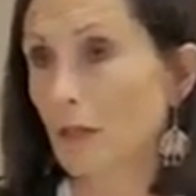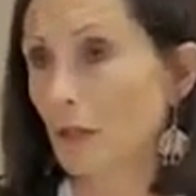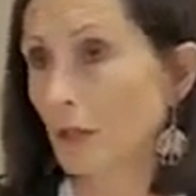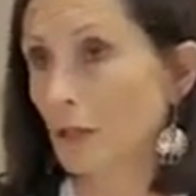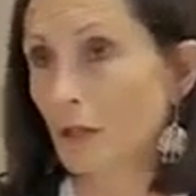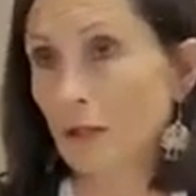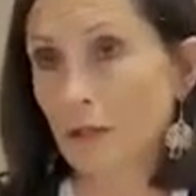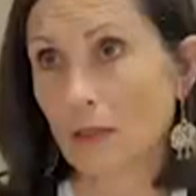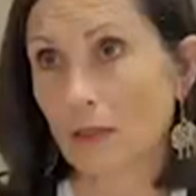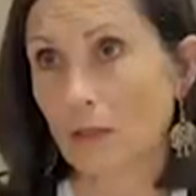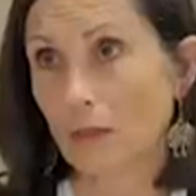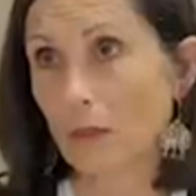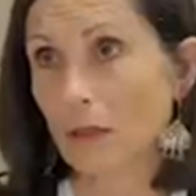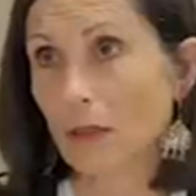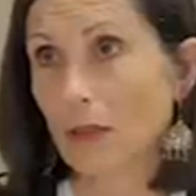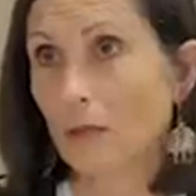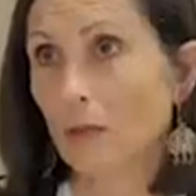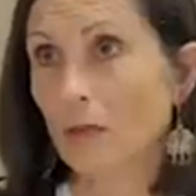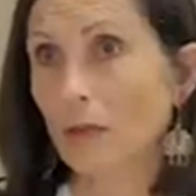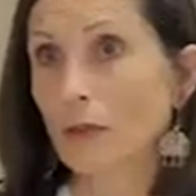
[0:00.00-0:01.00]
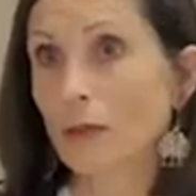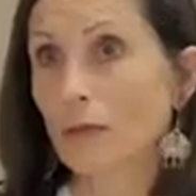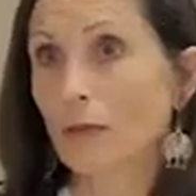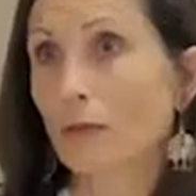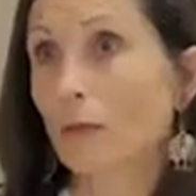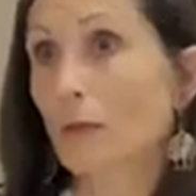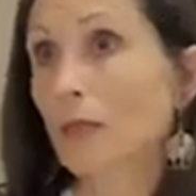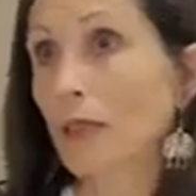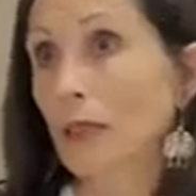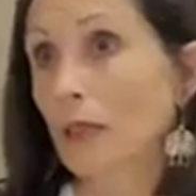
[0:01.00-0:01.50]
And this is really
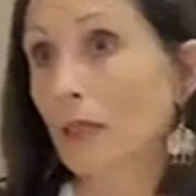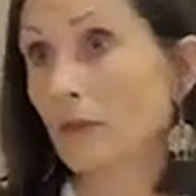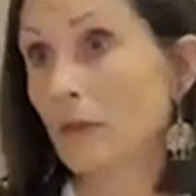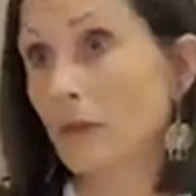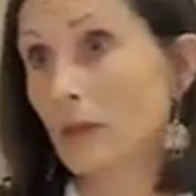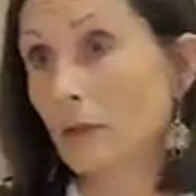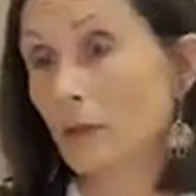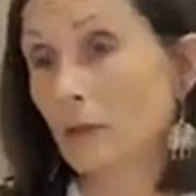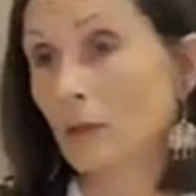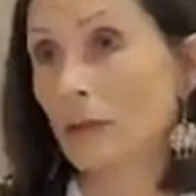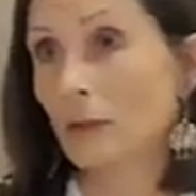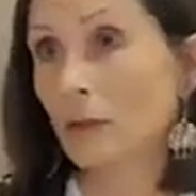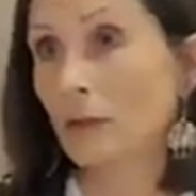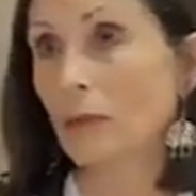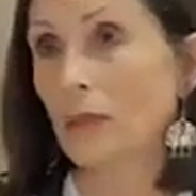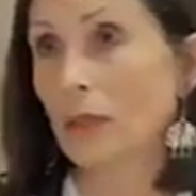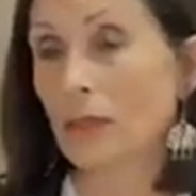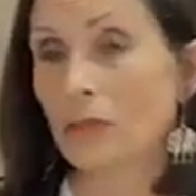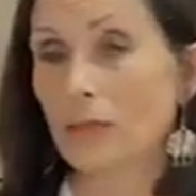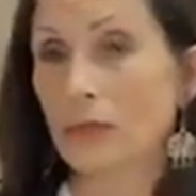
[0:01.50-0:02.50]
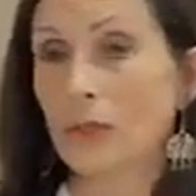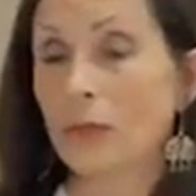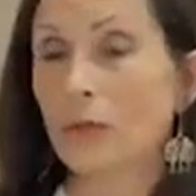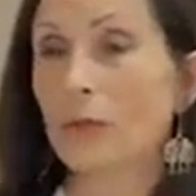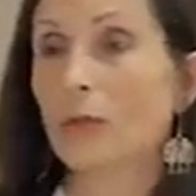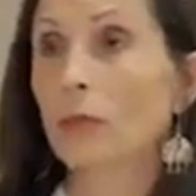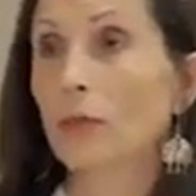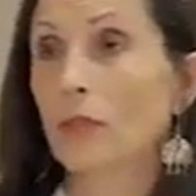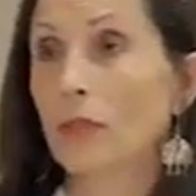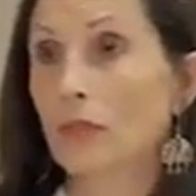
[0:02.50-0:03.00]
important. We have in Europe, we have the
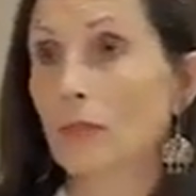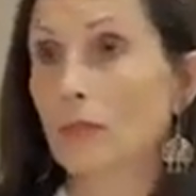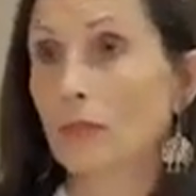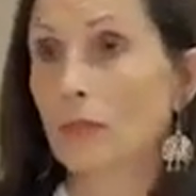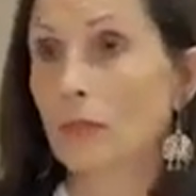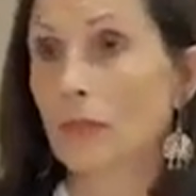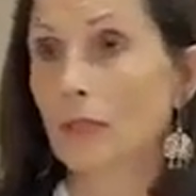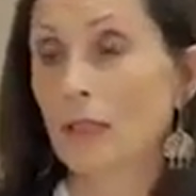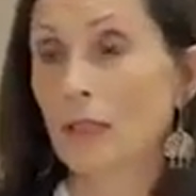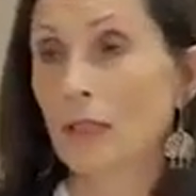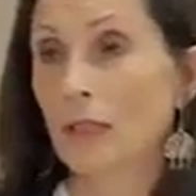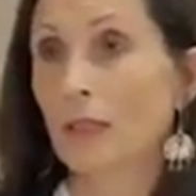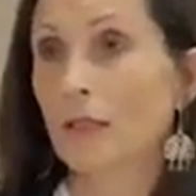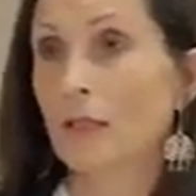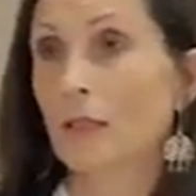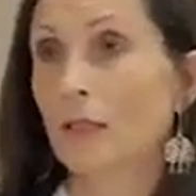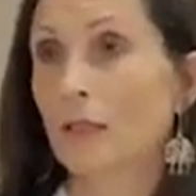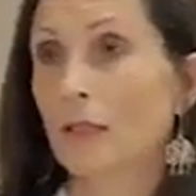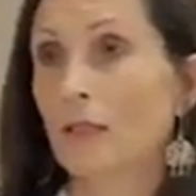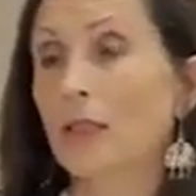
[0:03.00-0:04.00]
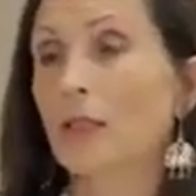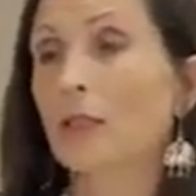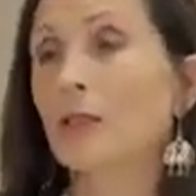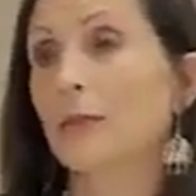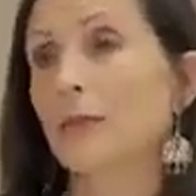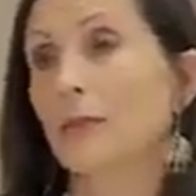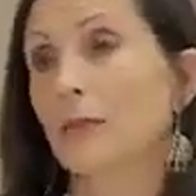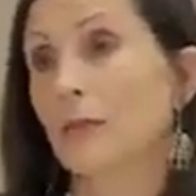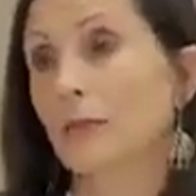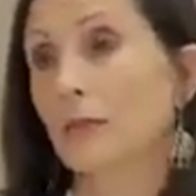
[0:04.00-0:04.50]
European
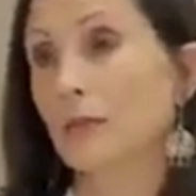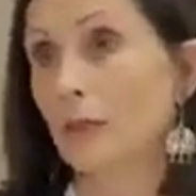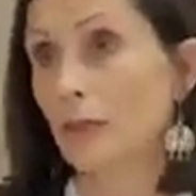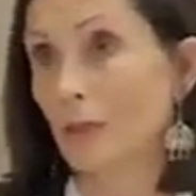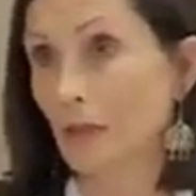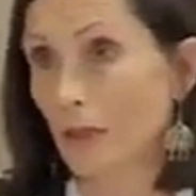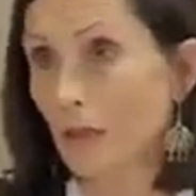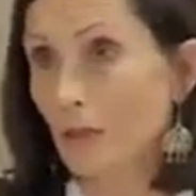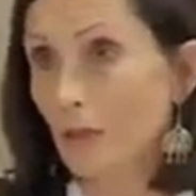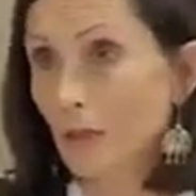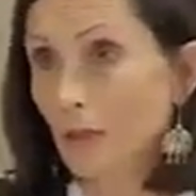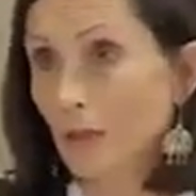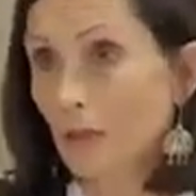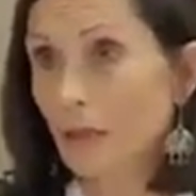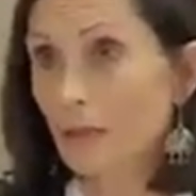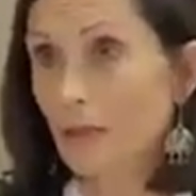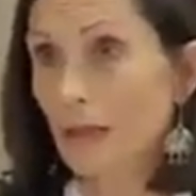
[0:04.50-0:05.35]
year for skills